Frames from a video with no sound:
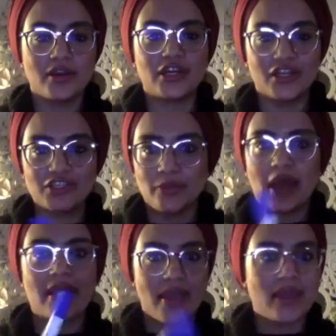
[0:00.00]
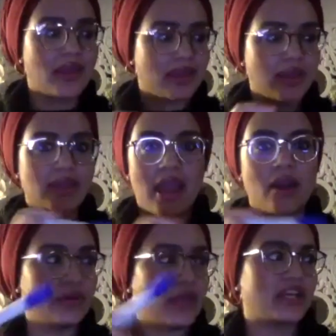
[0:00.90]
because you'll be like, yeah.
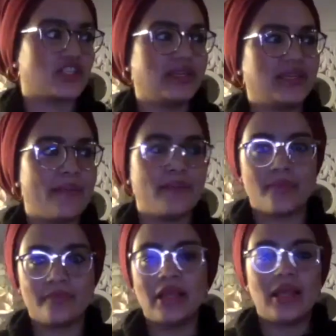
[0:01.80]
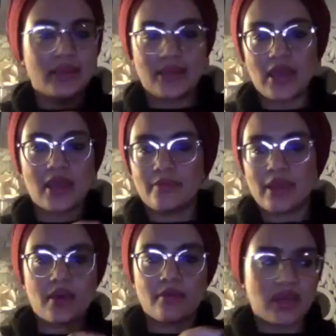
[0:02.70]
Oh yeah, actually, yeah, mum,
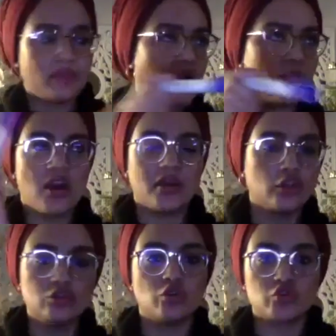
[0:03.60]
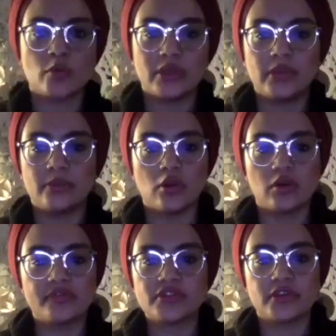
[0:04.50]
yeah, him, her. You'll know so many people all
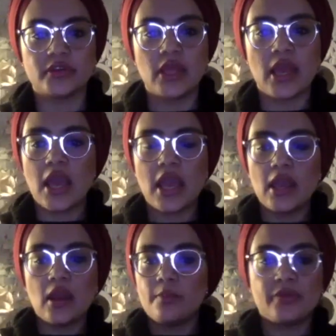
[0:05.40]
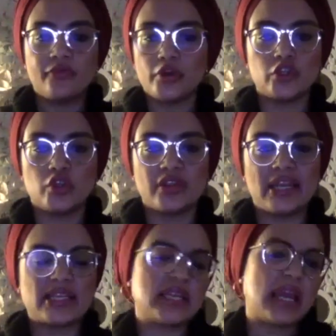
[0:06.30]
of a sudden. Before you do the
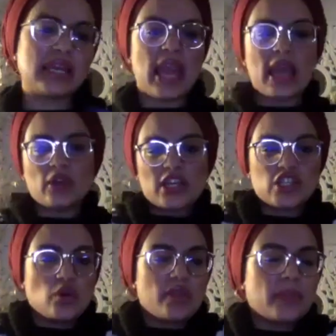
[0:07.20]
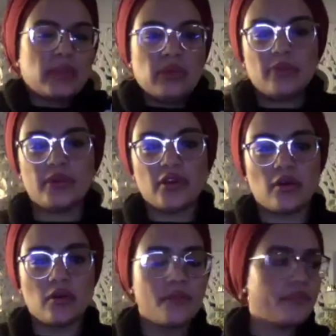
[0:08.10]
list, you're like, yeah, I don't actually know that many people, you
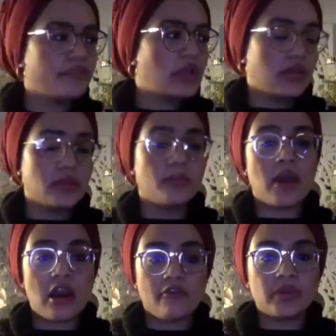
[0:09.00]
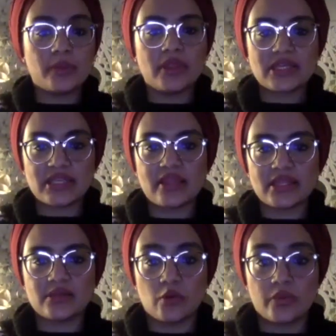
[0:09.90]
know. The amount of people that say
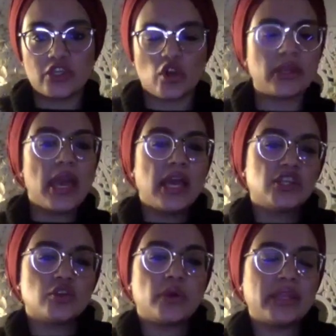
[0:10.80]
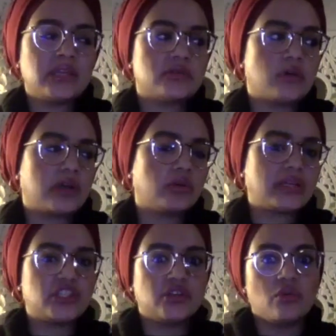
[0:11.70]
that to me when they join. Do you know what it is though? I don't
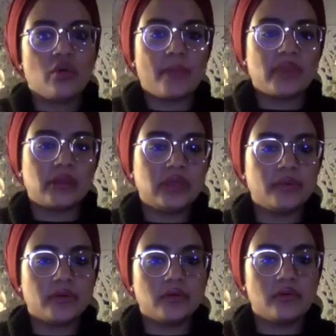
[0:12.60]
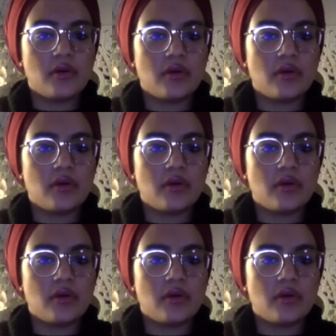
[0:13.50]
actually know that many people.